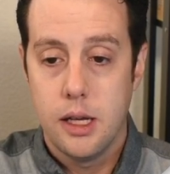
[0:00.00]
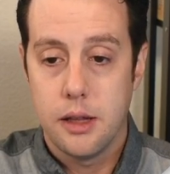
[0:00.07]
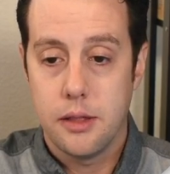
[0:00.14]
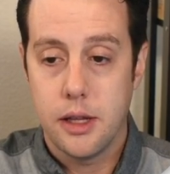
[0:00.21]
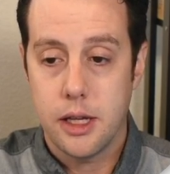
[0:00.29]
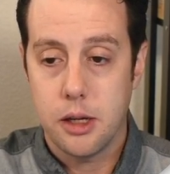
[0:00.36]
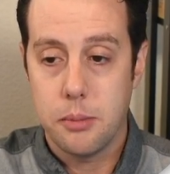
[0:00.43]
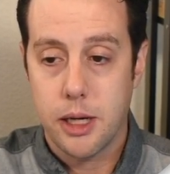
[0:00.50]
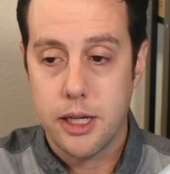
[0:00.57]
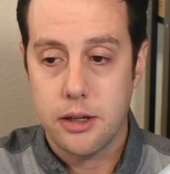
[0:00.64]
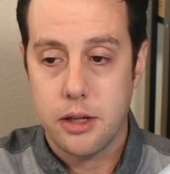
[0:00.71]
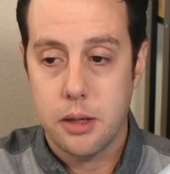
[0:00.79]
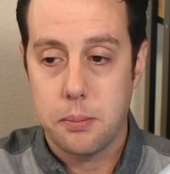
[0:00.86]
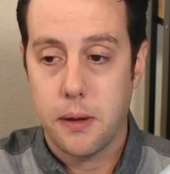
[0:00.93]
that you
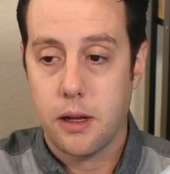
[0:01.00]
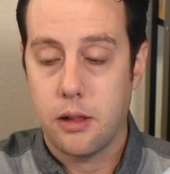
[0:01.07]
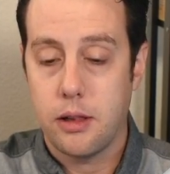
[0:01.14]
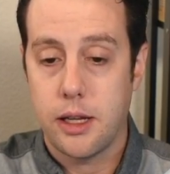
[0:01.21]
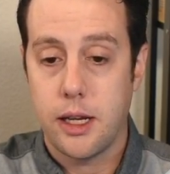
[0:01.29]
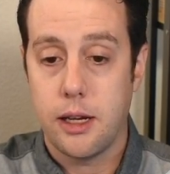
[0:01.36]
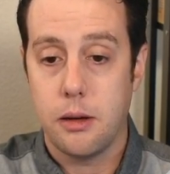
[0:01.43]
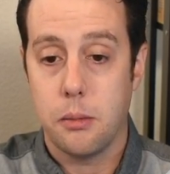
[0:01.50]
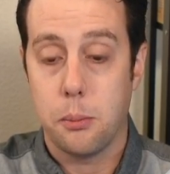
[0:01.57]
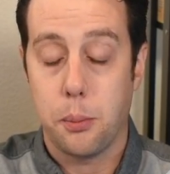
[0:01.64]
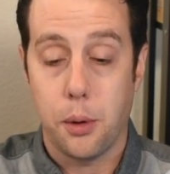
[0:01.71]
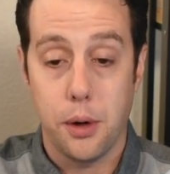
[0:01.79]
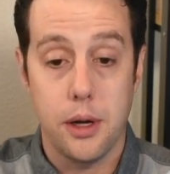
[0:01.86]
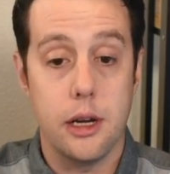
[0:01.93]
might typically
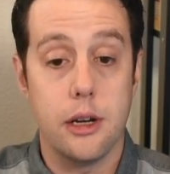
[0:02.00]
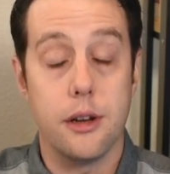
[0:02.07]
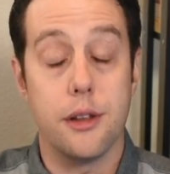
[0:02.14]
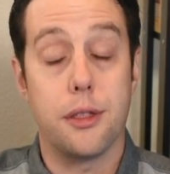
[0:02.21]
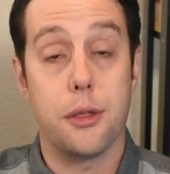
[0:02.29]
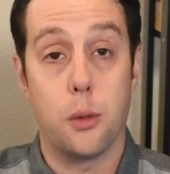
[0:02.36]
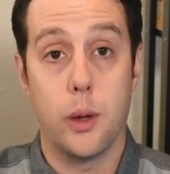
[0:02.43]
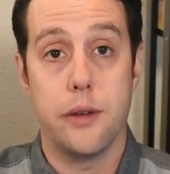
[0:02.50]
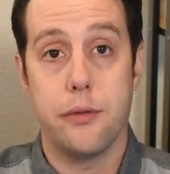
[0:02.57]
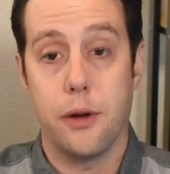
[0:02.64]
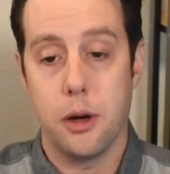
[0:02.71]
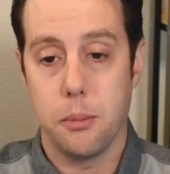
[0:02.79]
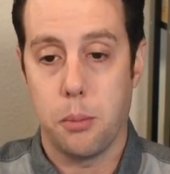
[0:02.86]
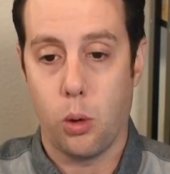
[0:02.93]
put in a
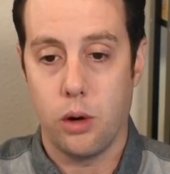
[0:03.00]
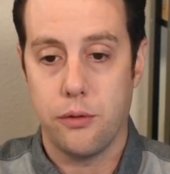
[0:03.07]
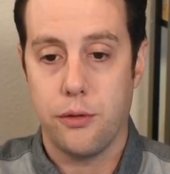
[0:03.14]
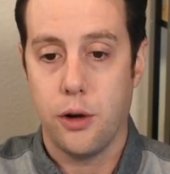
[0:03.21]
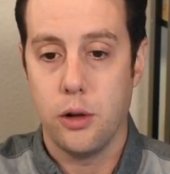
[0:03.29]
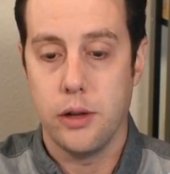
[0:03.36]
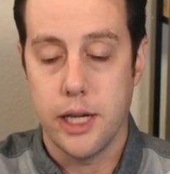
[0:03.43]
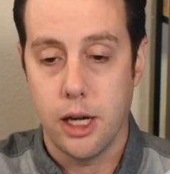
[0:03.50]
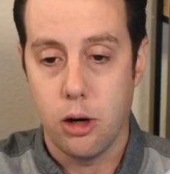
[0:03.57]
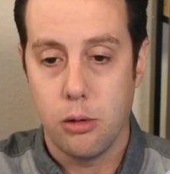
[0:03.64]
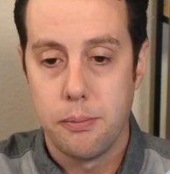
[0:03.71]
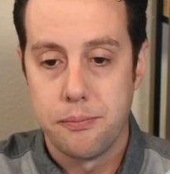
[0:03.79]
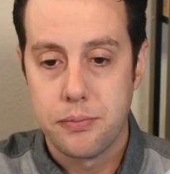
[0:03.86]
3-fund portfolio.